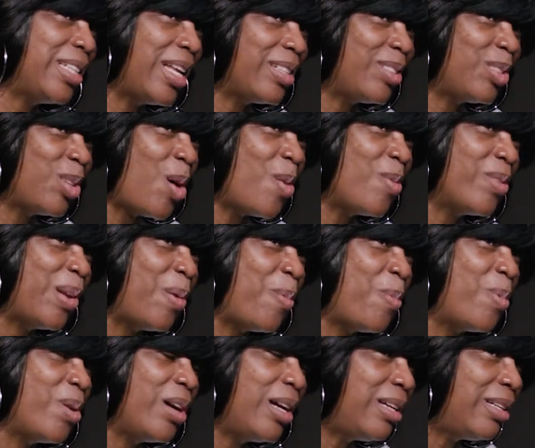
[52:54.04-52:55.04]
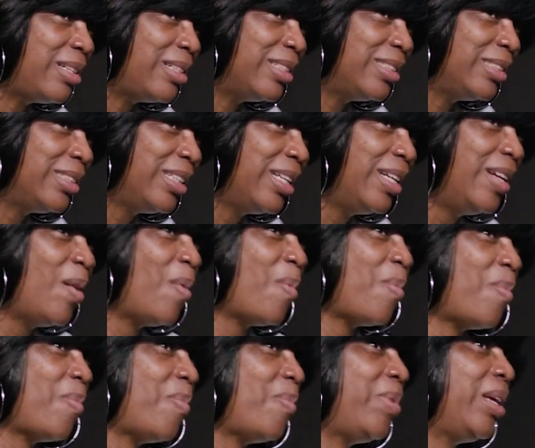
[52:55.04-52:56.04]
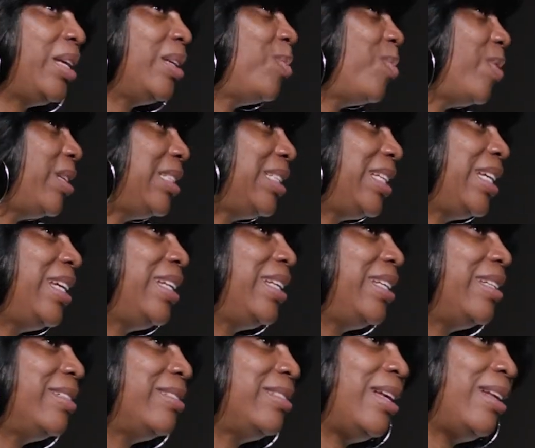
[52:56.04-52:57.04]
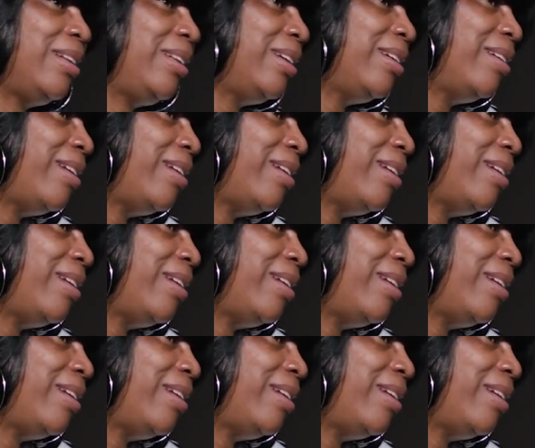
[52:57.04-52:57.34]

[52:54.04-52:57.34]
I saw what it was, because once again, here's our deal.